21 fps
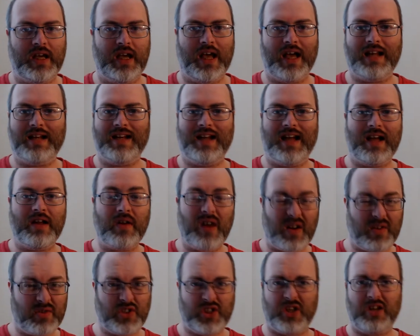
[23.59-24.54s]
And
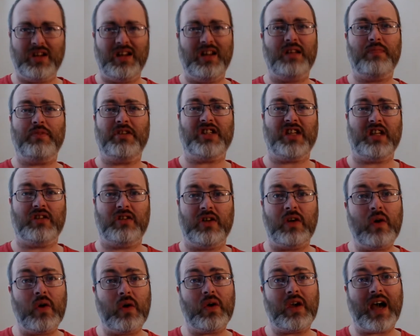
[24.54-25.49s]
it shouldn't need to be said to
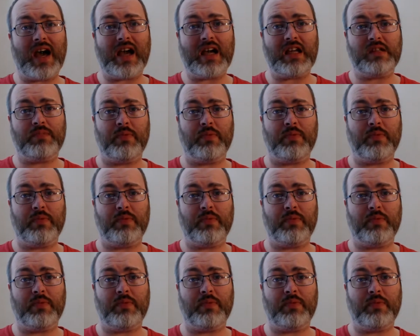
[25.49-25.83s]
you guys,